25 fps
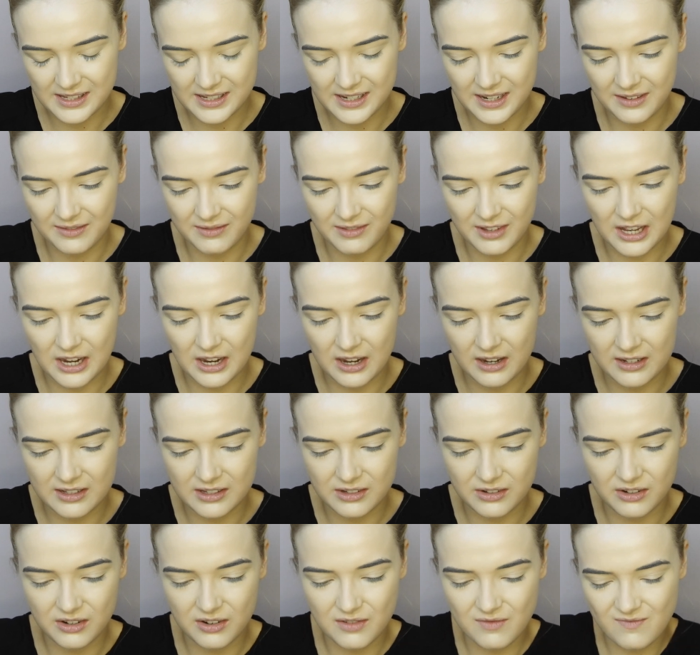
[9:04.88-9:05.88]
plastic
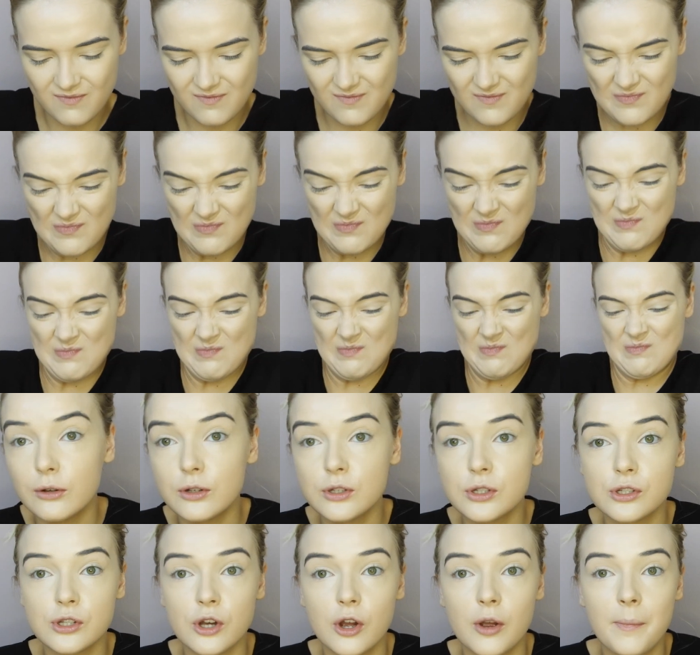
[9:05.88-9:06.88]
guards on it.
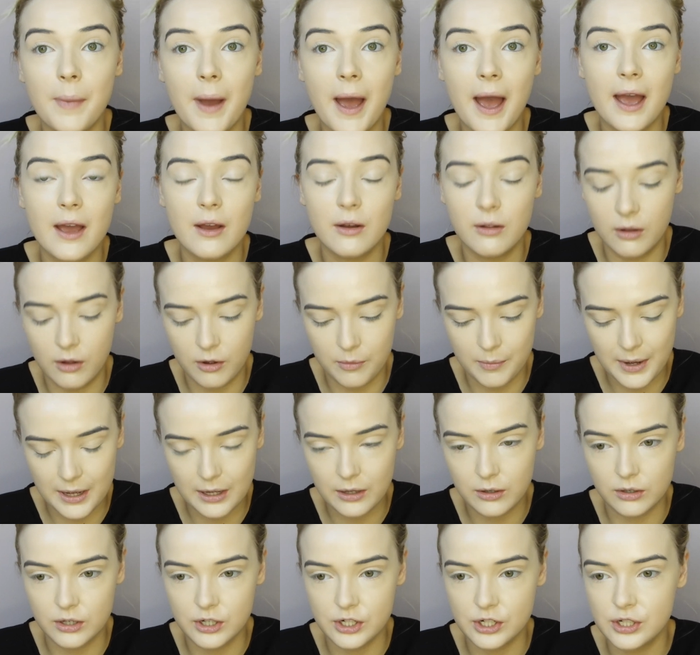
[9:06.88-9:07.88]
I look so pale,
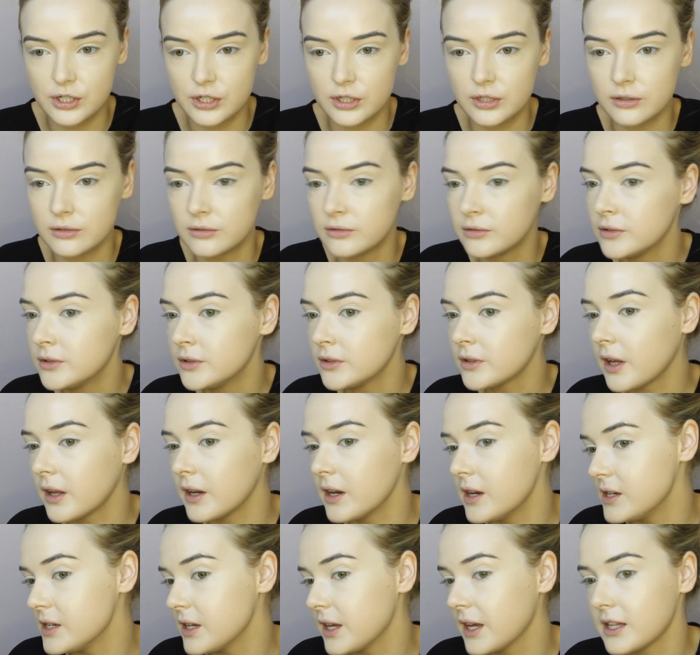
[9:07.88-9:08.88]
oh my gosh.
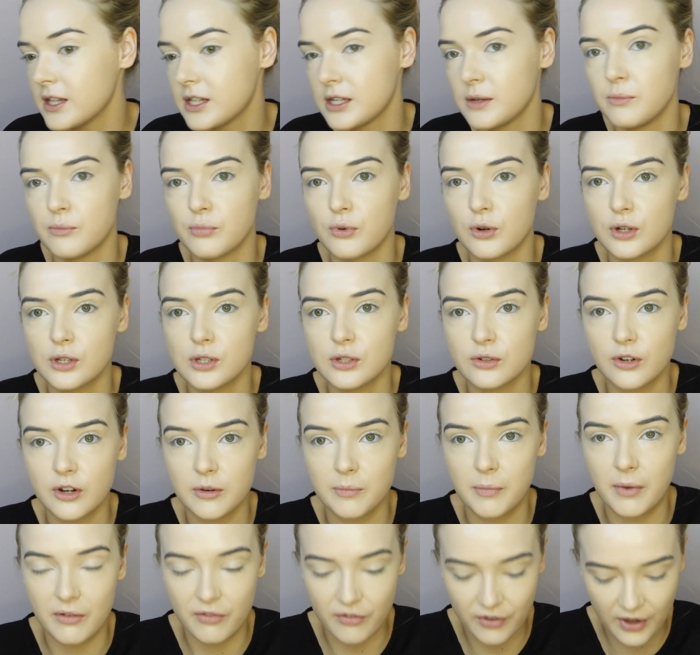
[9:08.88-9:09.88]
I need to get some
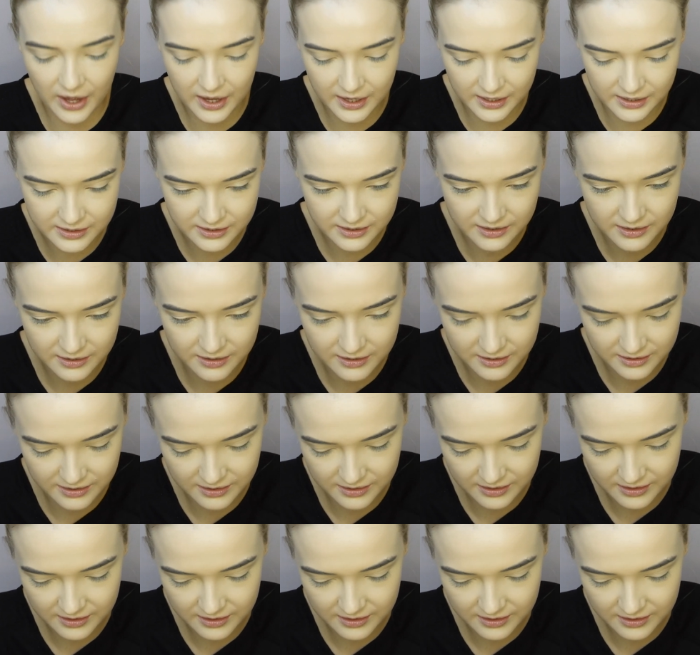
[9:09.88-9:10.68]
bronzer on my face.